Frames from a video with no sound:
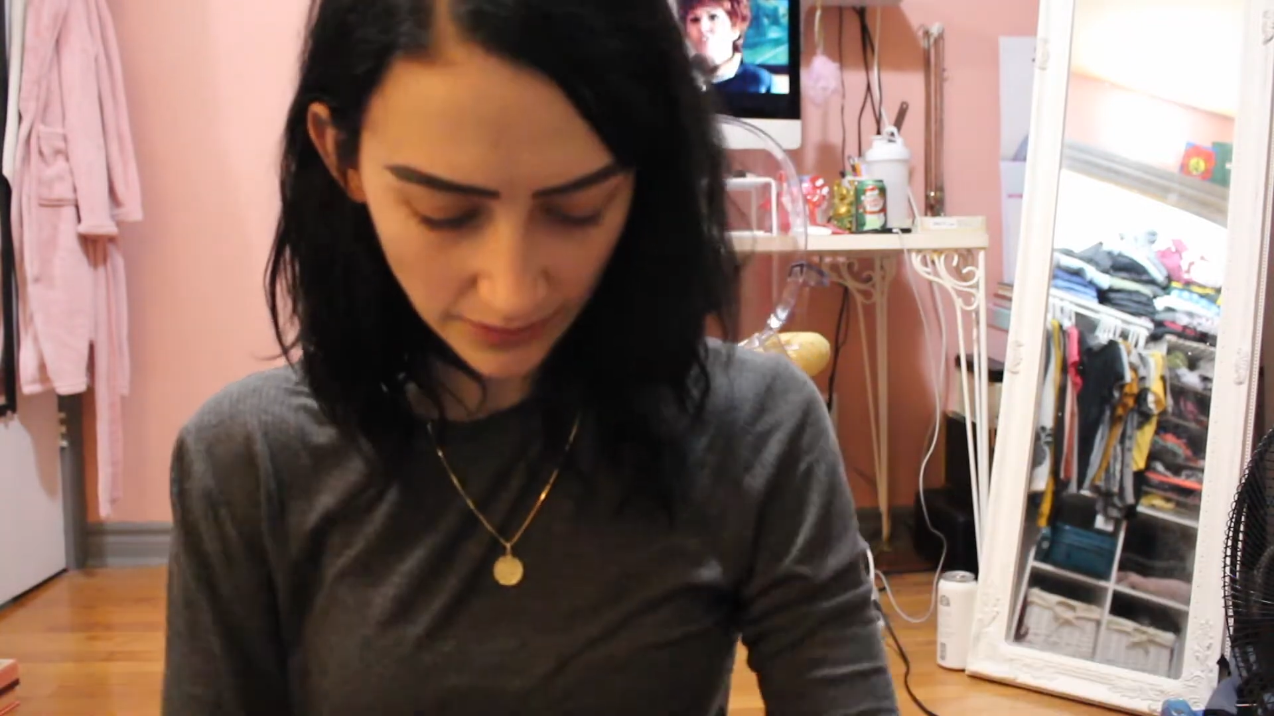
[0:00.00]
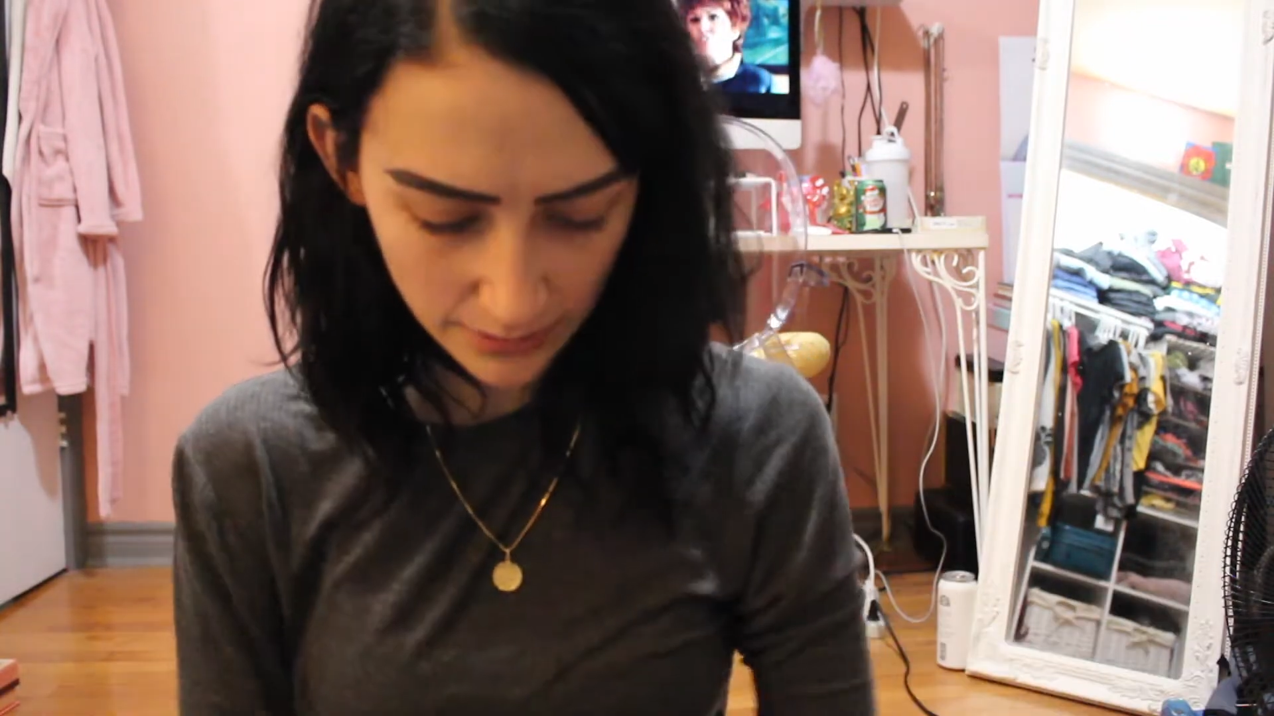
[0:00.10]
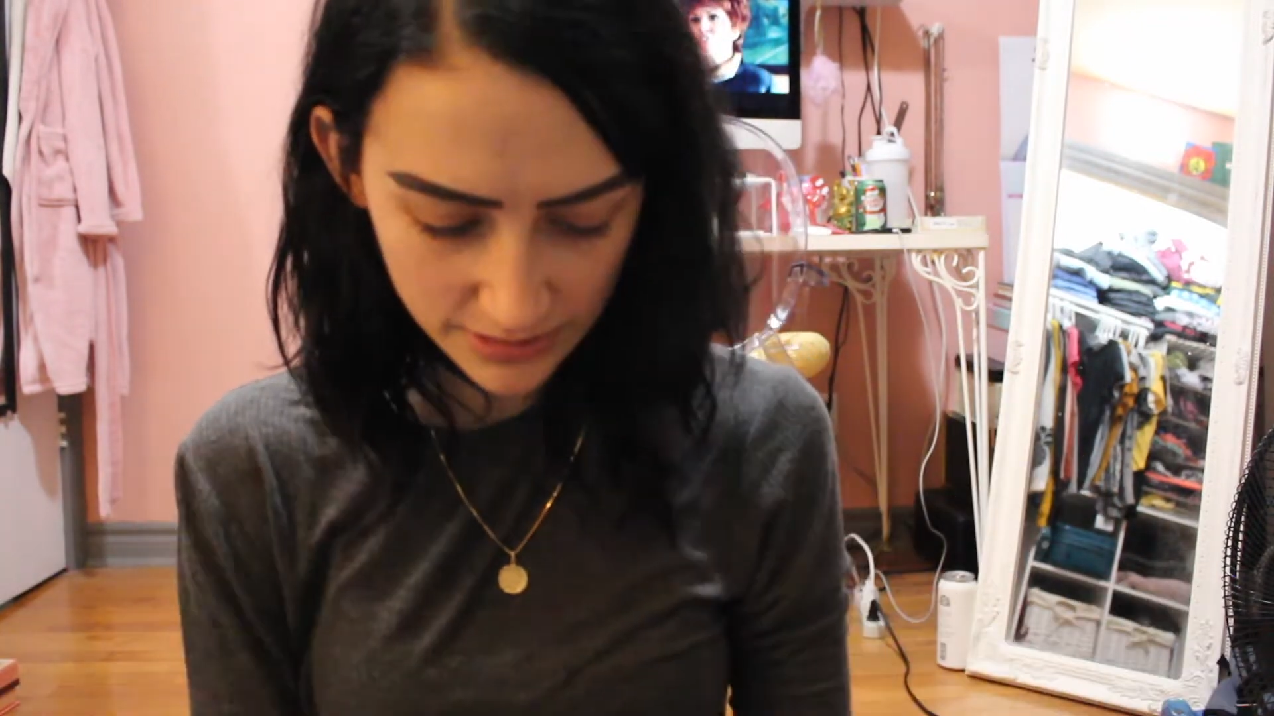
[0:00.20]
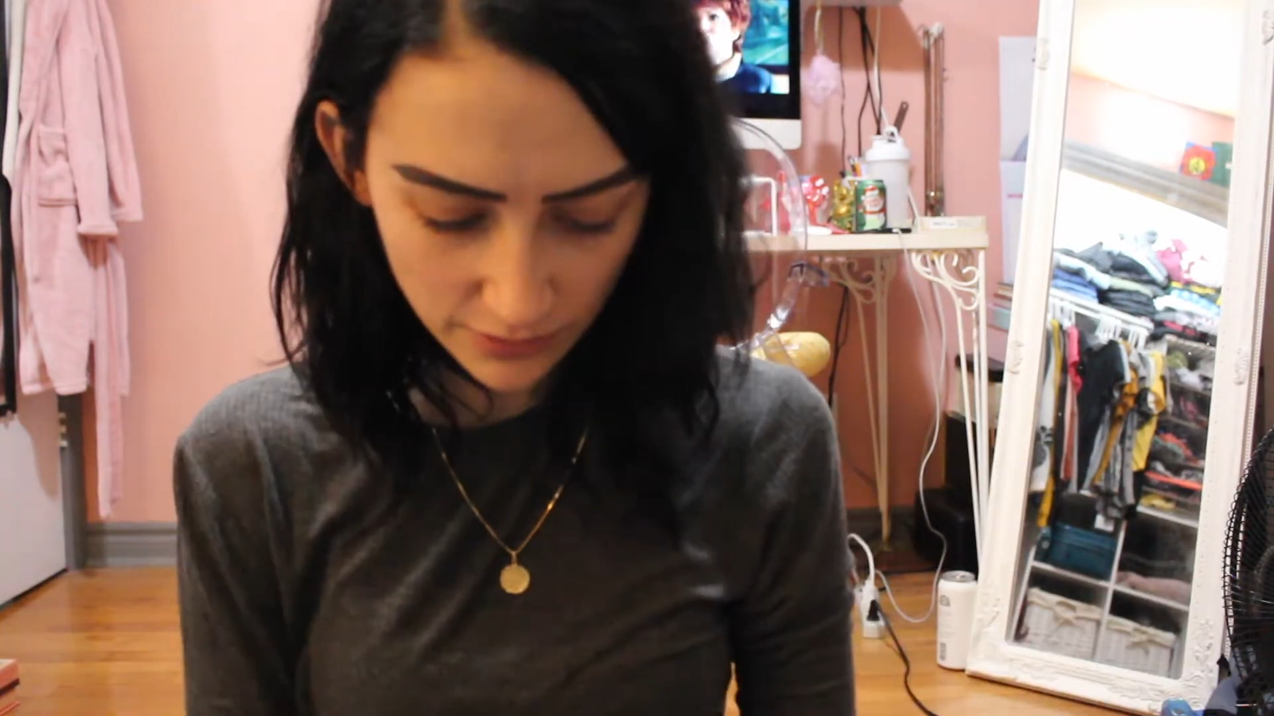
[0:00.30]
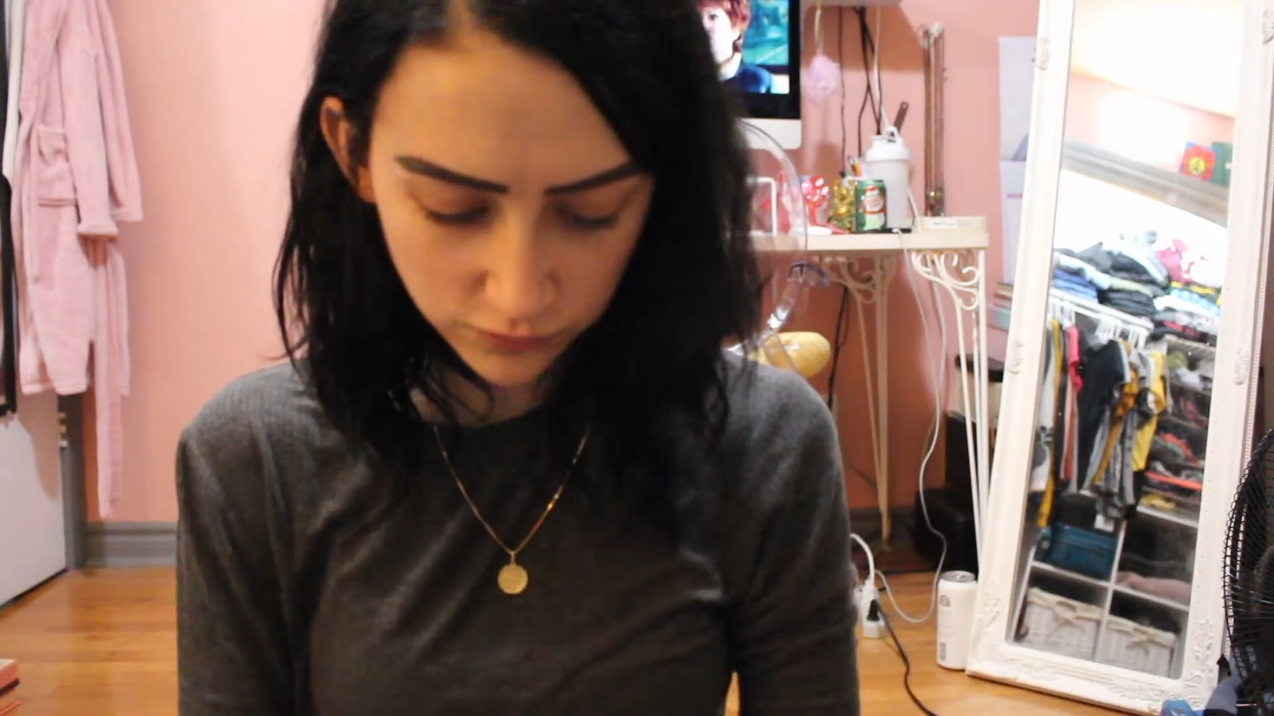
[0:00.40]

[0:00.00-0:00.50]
It was like